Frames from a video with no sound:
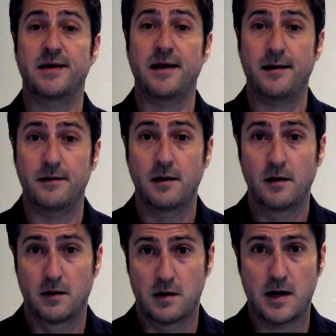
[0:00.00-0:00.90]
again,
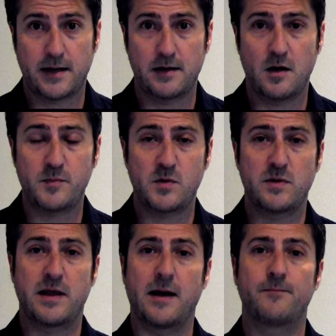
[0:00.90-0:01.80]
I can help you
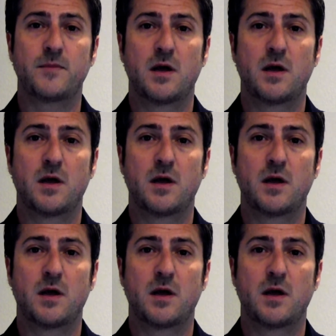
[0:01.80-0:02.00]
with that.